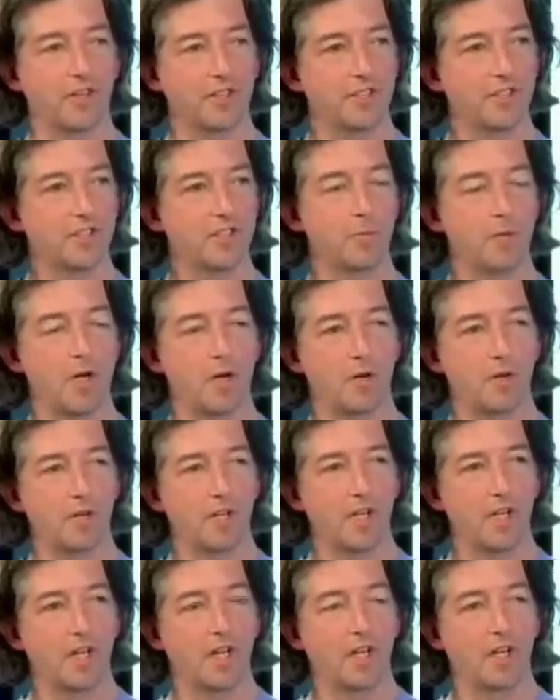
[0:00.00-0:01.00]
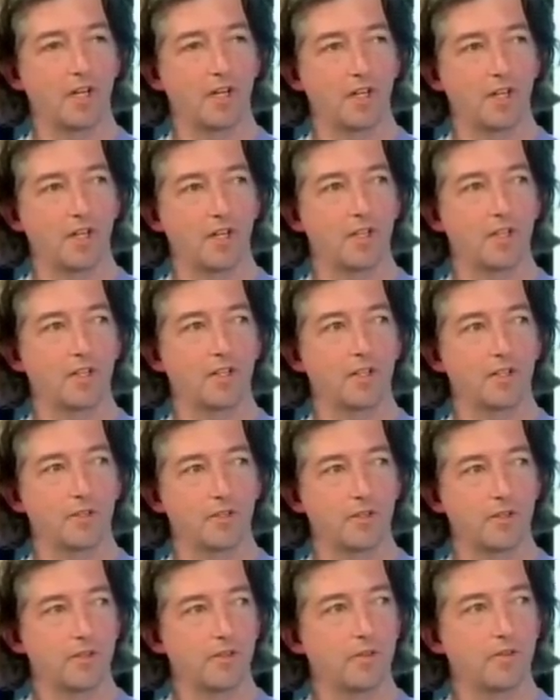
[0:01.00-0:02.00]
It's just about
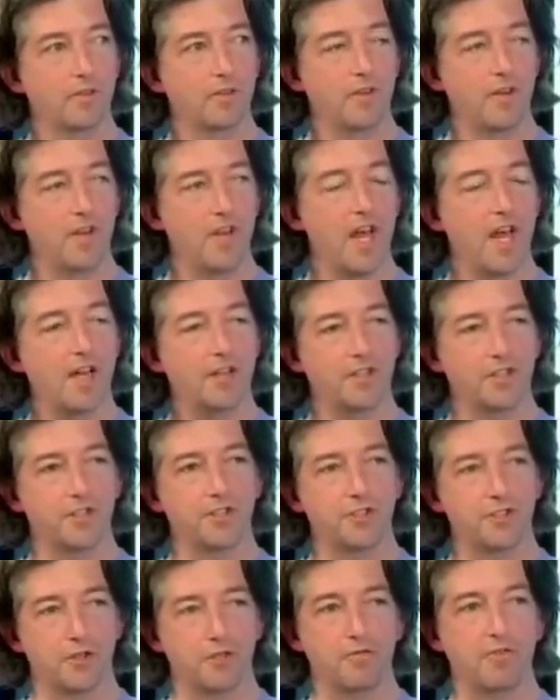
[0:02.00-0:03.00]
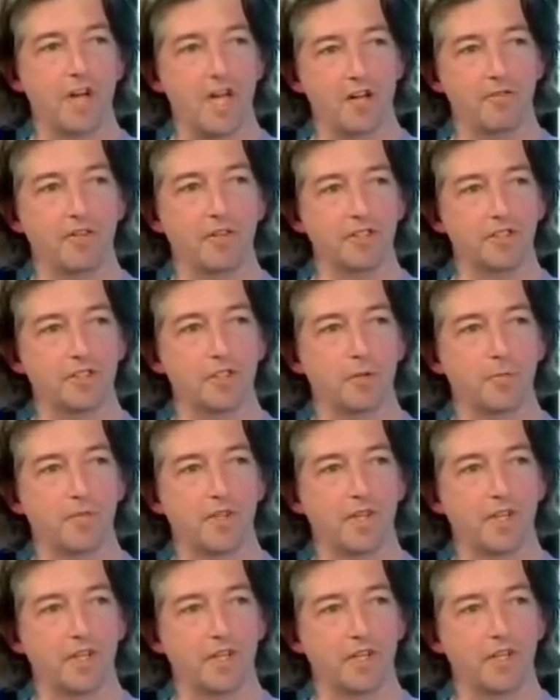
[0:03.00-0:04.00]
not just surviving
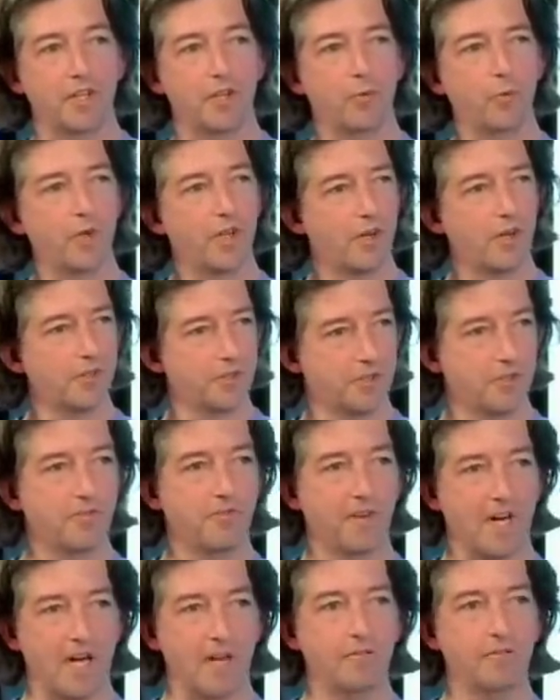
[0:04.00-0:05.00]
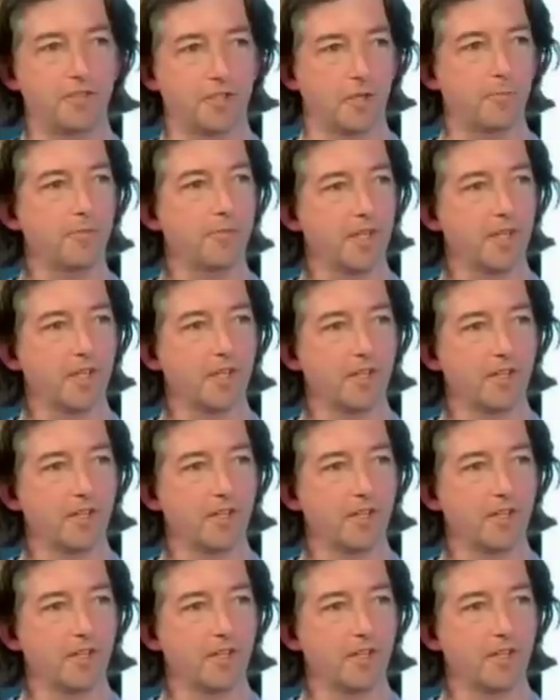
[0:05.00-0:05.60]
something. You know, we all survive something.